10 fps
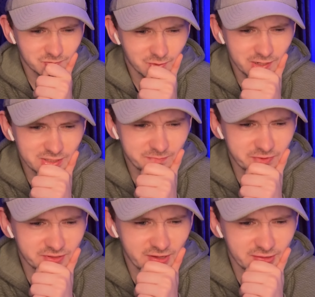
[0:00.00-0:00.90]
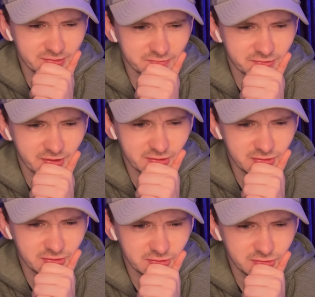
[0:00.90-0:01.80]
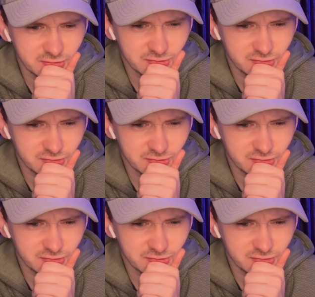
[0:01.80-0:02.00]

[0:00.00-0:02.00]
Why is he protecting Frankie?